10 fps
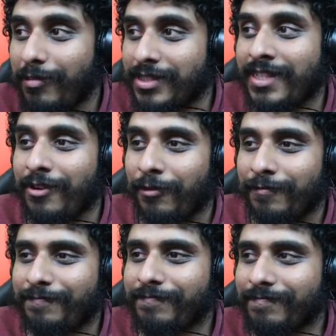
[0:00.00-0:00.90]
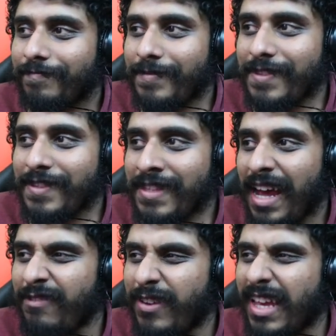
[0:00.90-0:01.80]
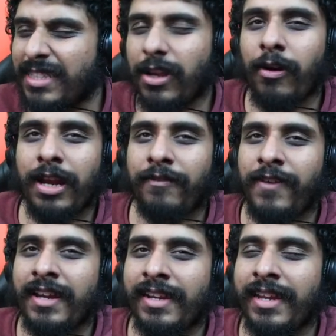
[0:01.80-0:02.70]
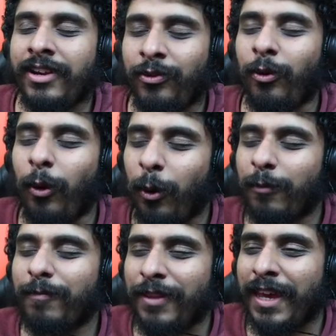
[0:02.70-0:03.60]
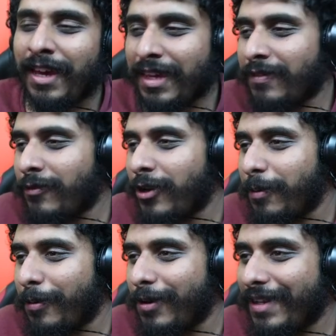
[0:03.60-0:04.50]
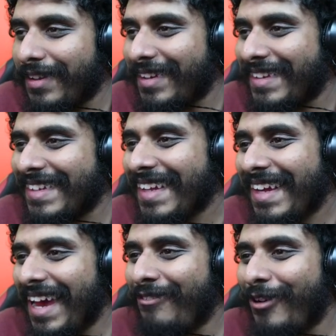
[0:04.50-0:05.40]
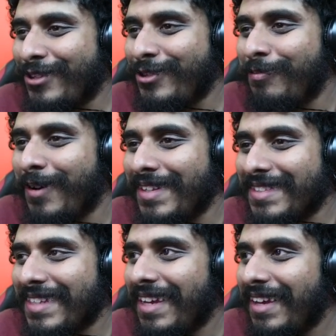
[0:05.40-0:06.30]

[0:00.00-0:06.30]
But still, I think it's only fair that they draw. Yeah, give everyone a point. Everyone 2 points.